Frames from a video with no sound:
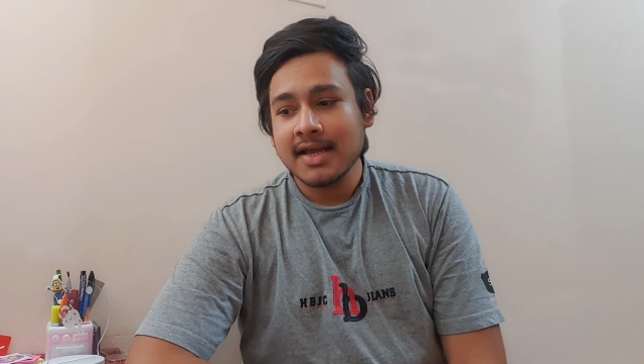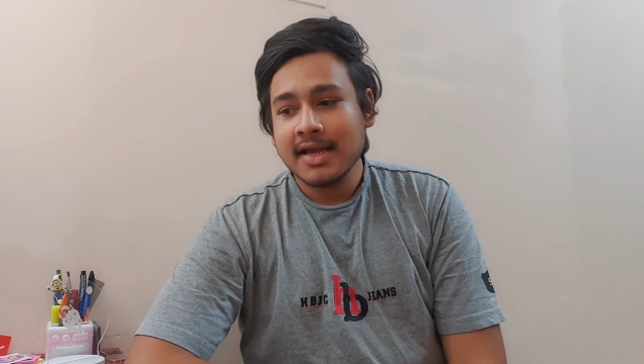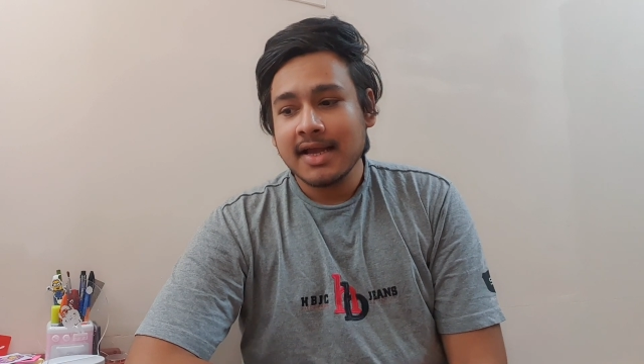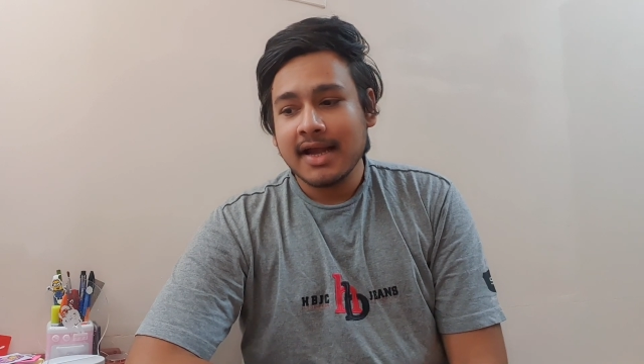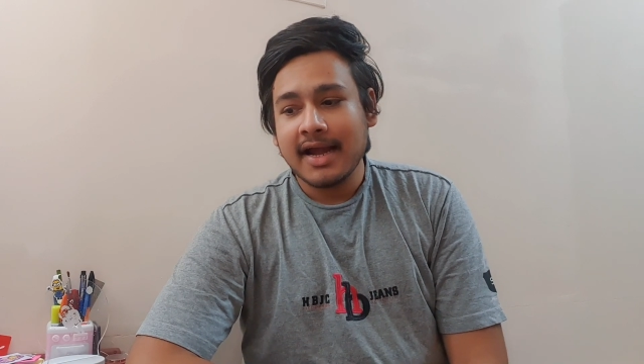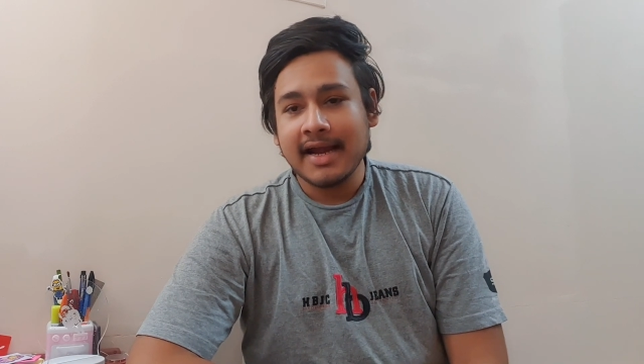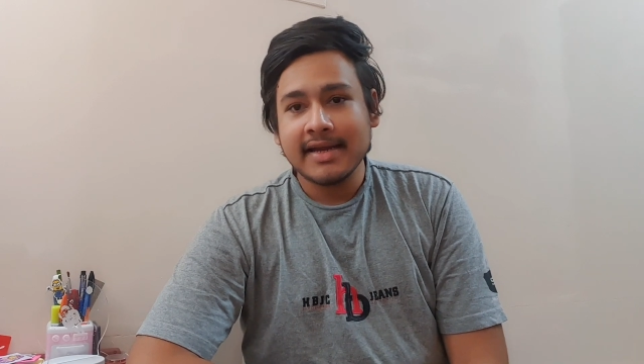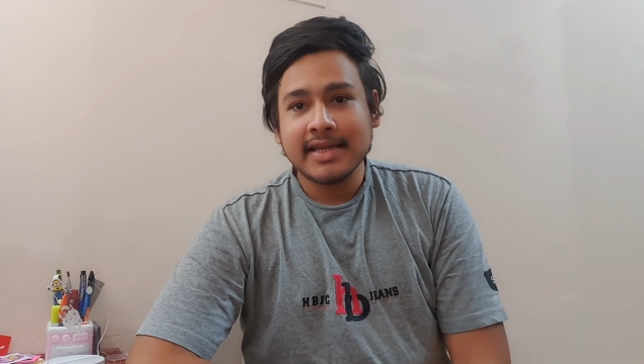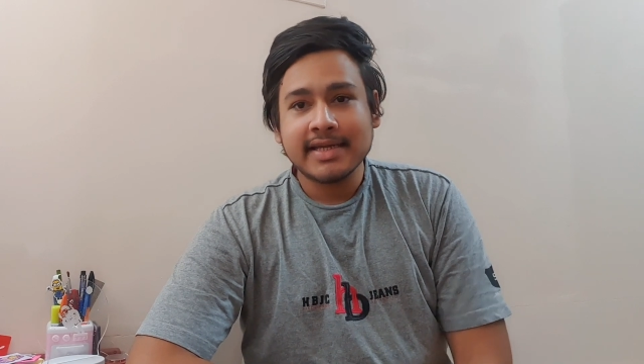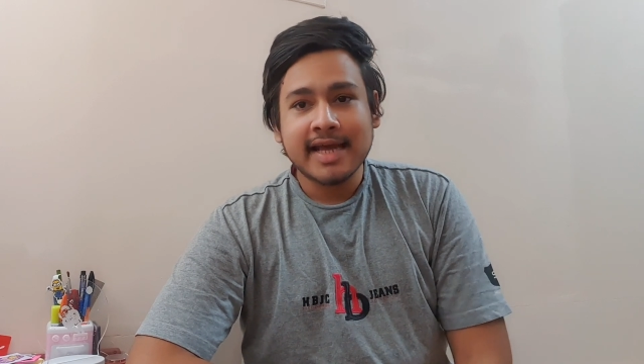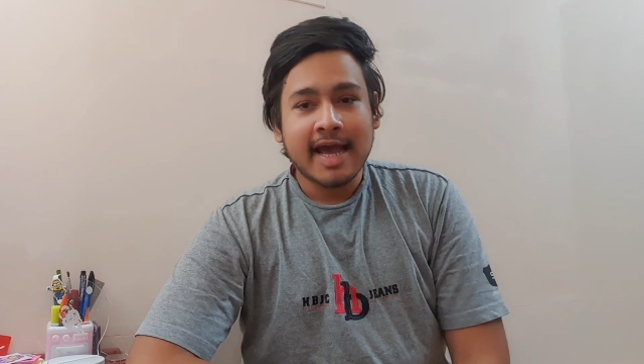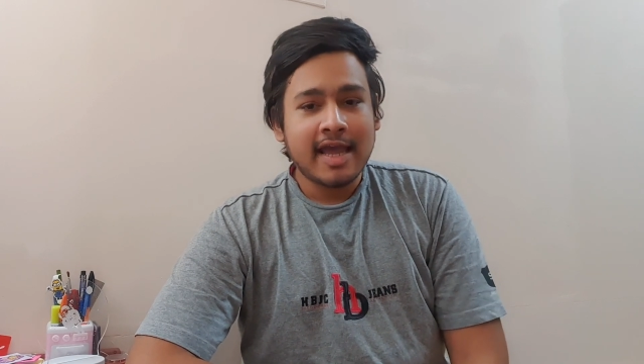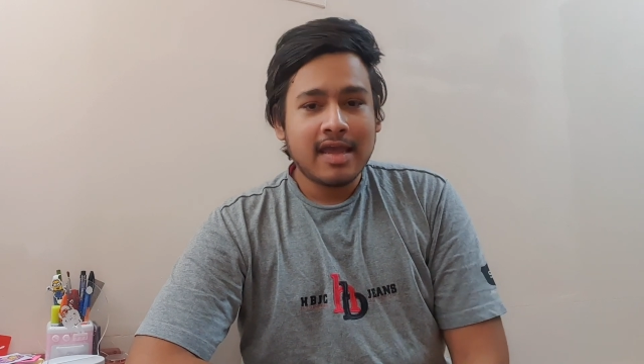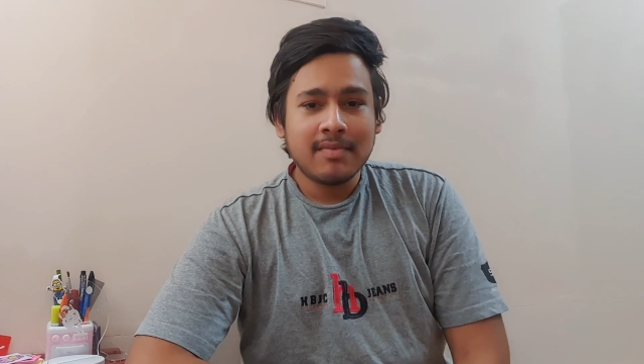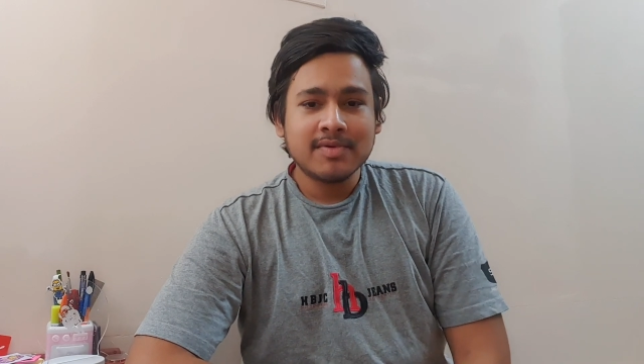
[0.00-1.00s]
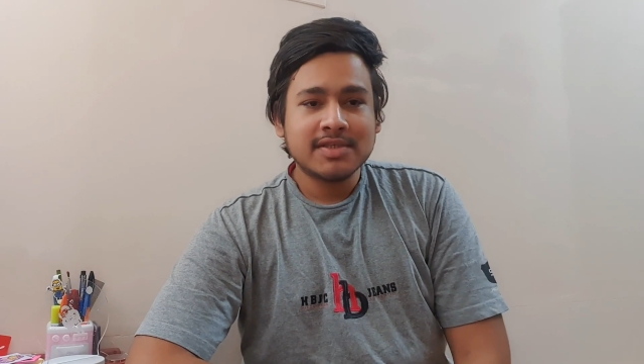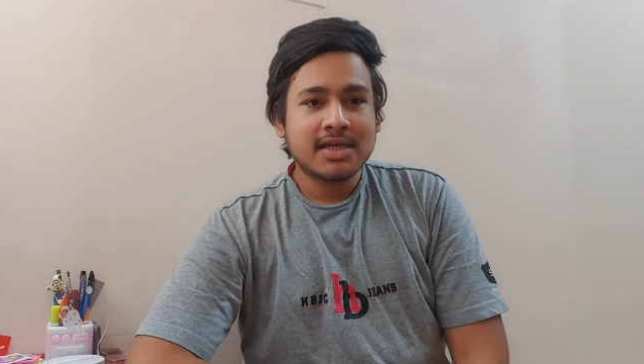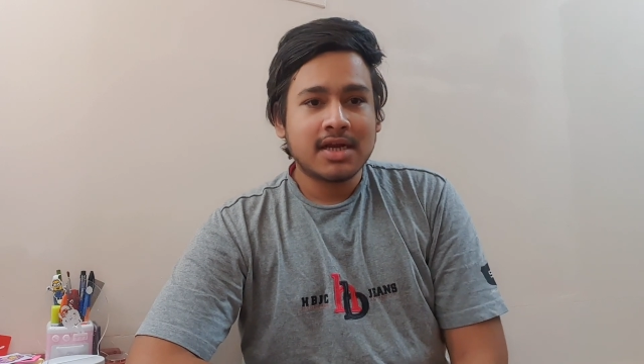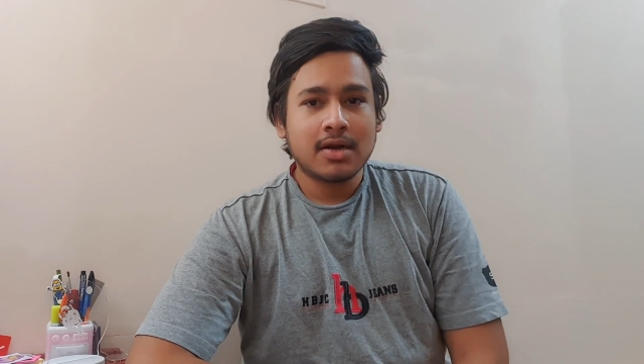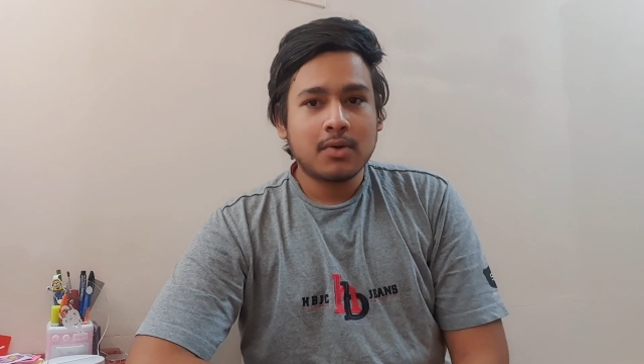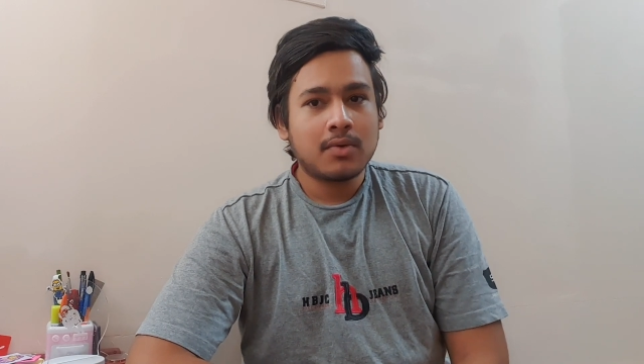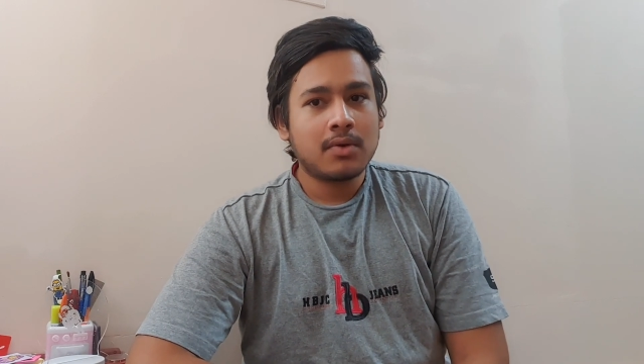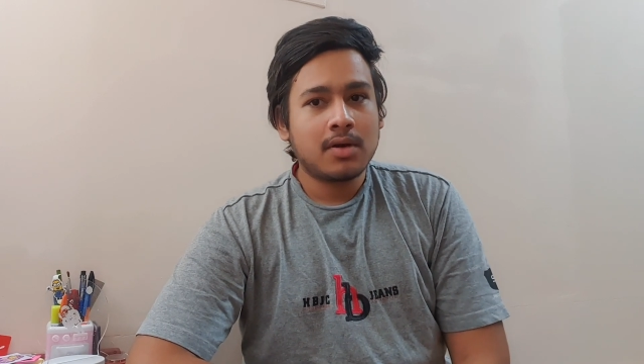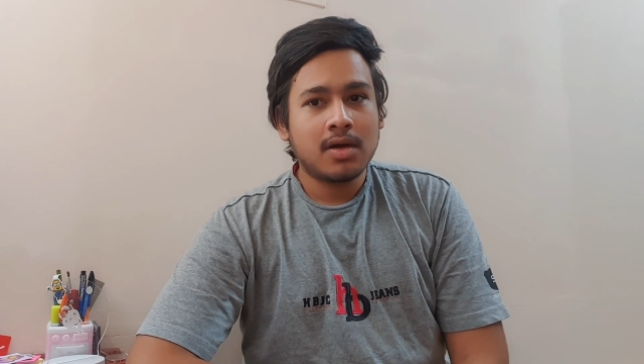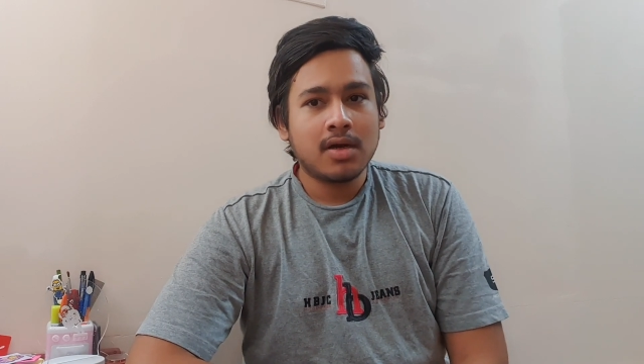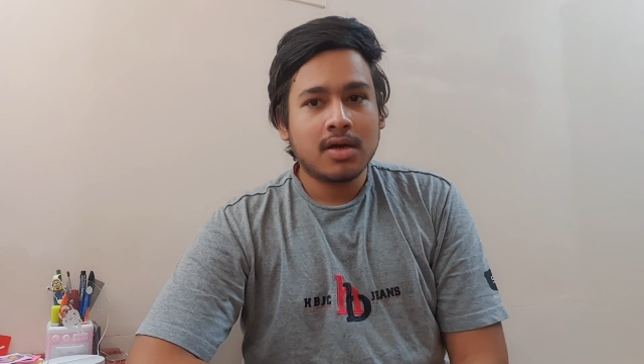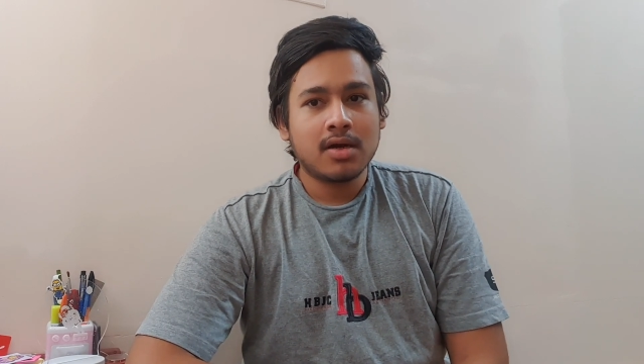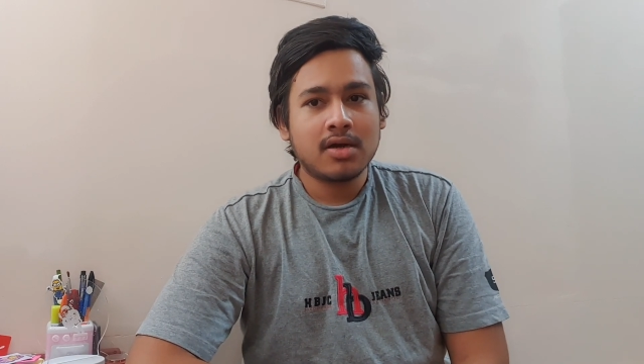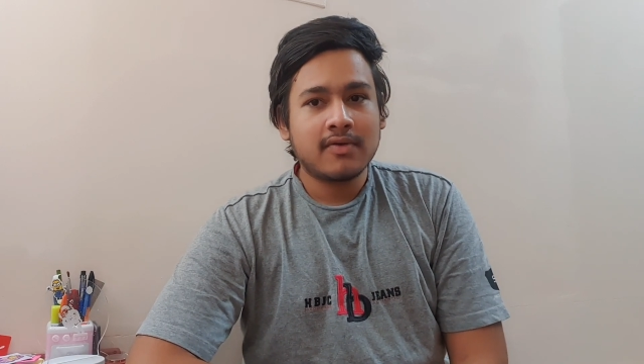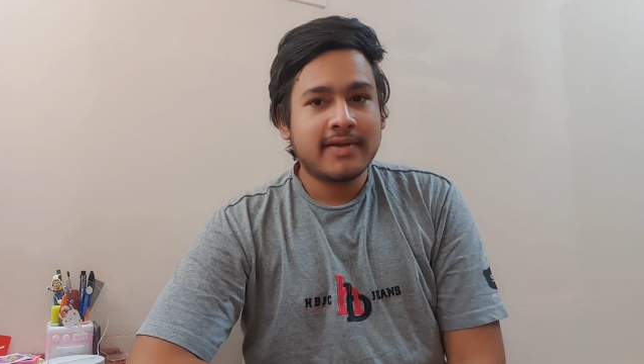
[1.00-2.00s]
And the time is around
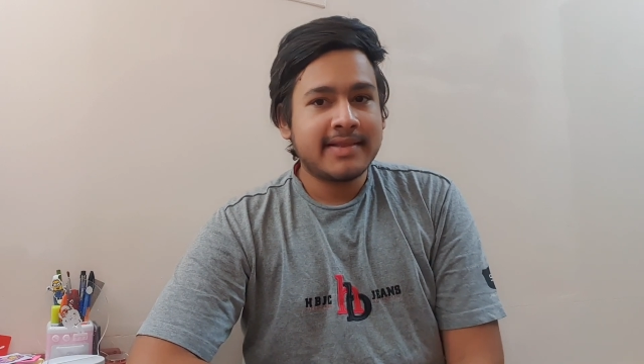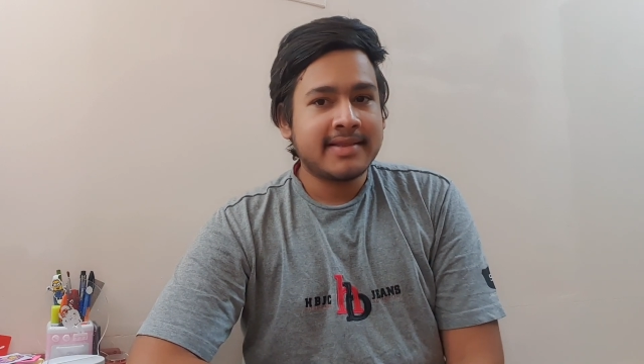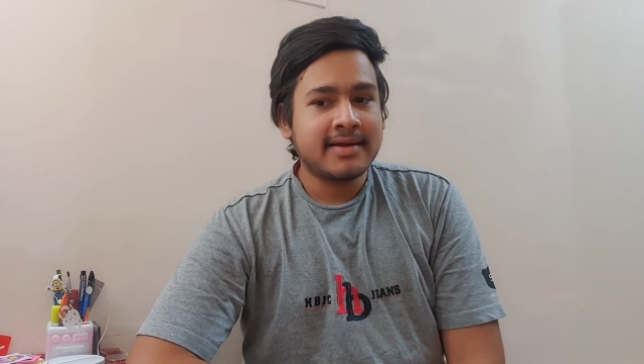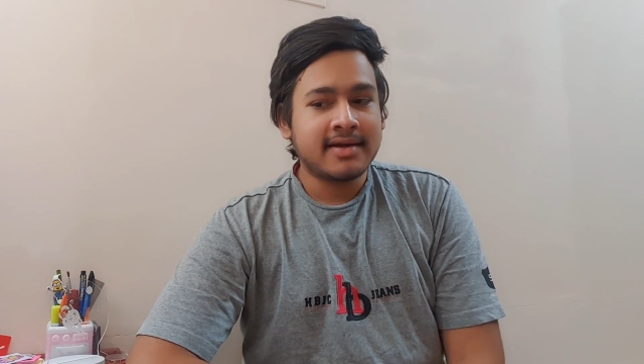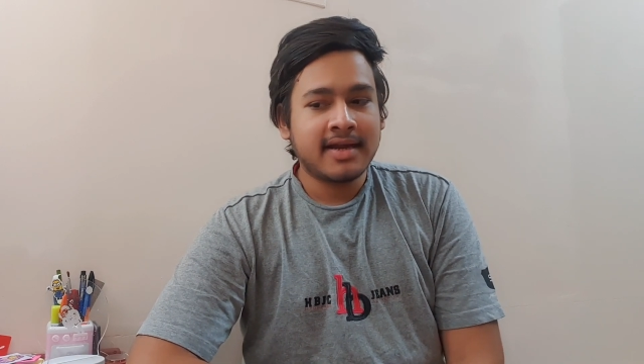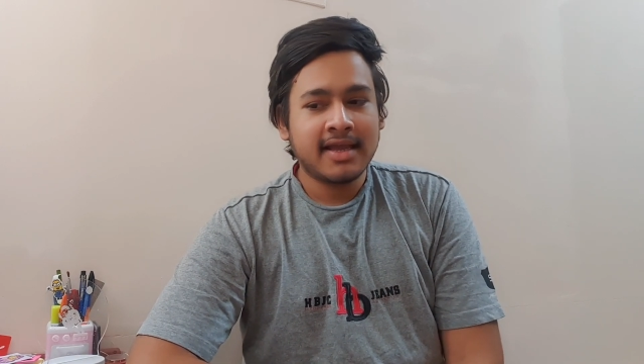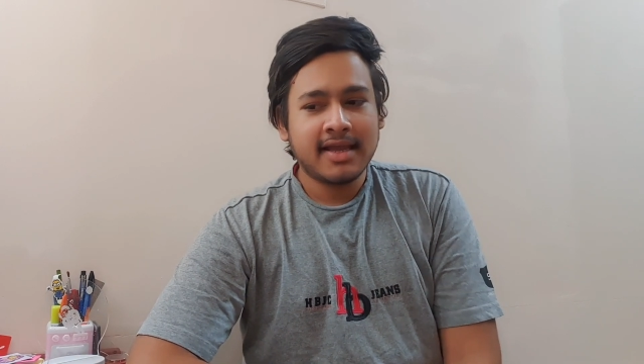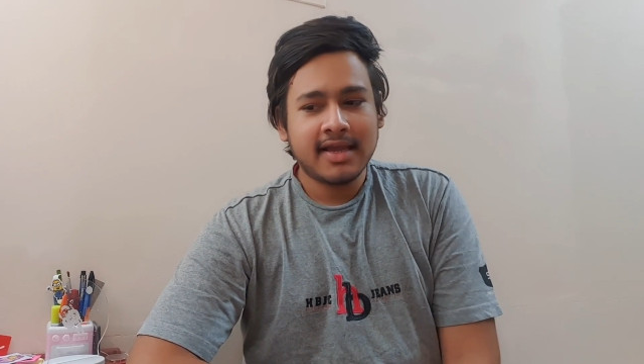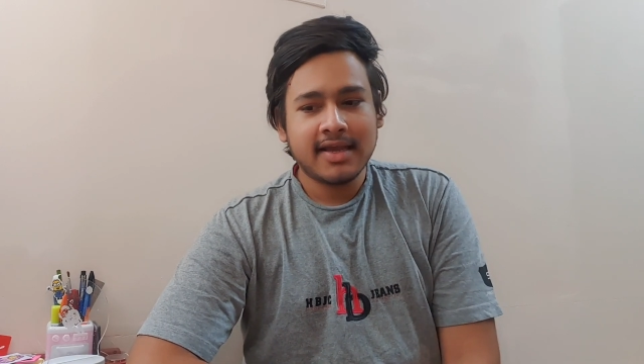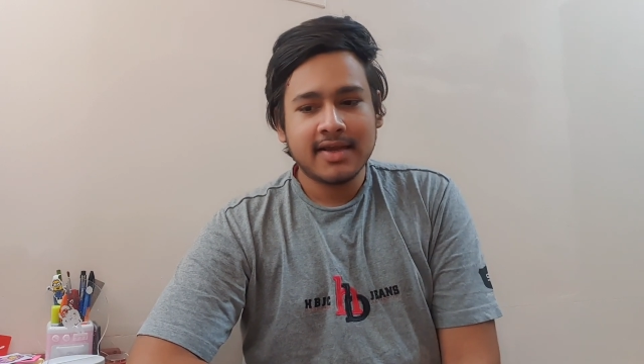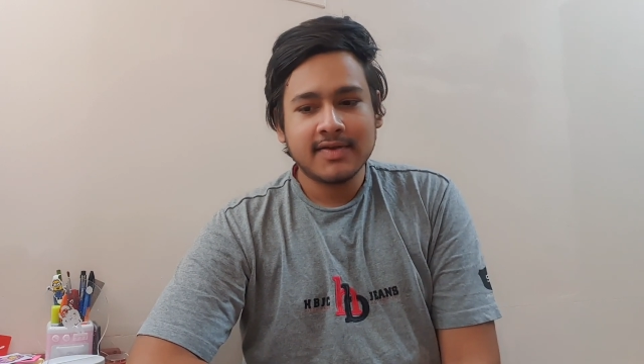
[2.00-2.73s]
12:30.